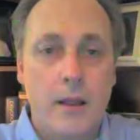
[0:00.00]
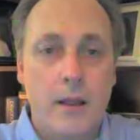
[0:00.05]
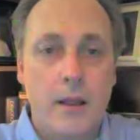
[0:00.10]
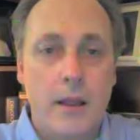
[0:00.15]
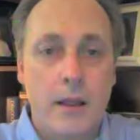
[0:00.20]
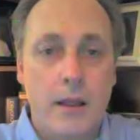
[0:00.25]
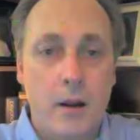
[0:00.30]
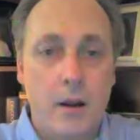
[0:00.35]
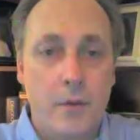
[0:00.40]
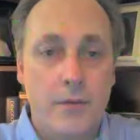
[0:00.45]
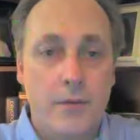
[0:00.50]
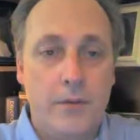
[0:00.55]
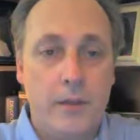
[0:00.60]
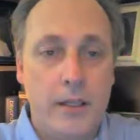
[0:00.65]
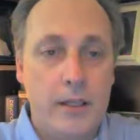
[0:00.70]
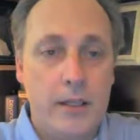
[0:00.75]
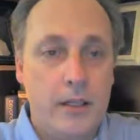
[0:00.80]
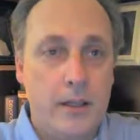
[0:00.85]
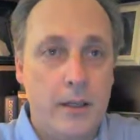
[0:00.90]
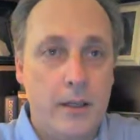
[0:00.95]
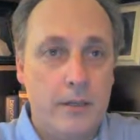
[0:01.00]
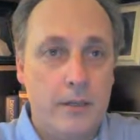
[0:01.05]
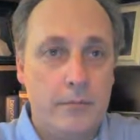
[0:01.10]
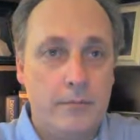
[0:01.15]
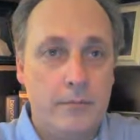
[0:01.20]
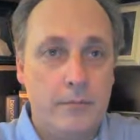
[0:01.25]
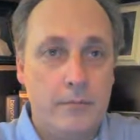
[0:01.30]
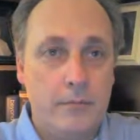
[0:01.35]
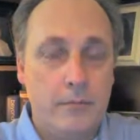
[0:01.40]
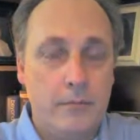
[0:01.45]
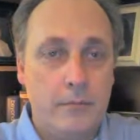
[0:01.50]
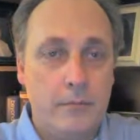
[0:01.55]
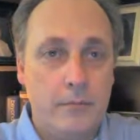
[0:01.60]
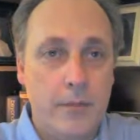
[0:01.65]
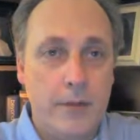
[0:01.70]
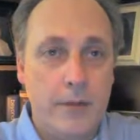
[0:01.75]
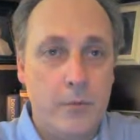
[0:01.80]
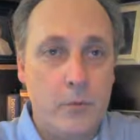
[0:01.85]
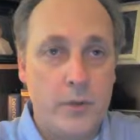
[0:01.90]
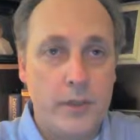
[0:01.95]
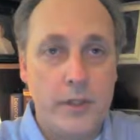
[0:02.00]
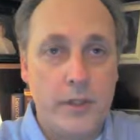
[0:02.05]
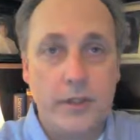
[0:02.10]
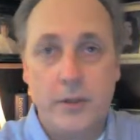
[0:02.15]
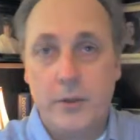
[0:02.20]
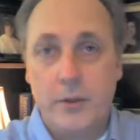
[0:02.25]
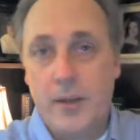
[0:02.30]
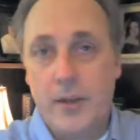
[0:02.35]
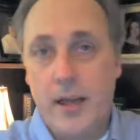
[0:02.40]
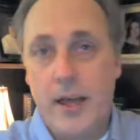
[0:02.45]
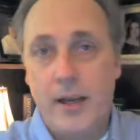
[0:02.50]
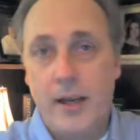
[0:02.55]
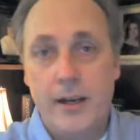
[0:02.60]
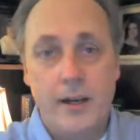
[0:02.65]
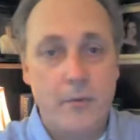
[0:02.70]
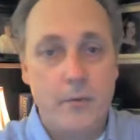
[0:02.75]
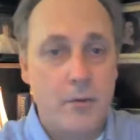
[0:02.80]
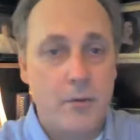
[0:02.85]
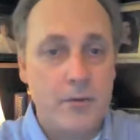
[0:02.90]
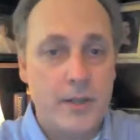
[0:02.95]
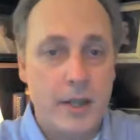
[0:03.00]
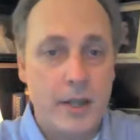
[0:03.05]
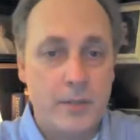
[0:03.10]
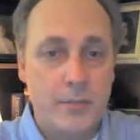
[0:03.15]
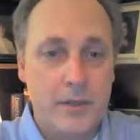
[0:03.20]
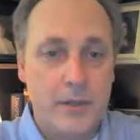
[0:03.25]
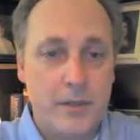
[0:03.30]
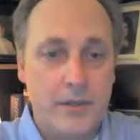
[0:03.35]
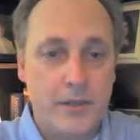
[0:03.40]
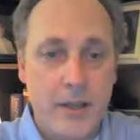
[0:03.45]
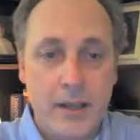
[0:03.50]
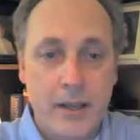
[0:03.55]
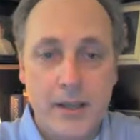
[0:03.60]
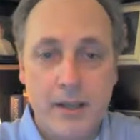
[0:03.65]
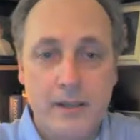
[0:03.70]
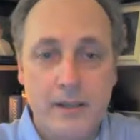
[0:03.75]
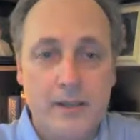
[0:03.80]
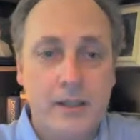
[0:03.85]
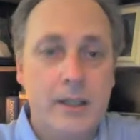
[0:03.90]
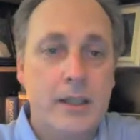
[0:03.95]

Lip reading: hopefully everyone can do that, and it won't take but a second.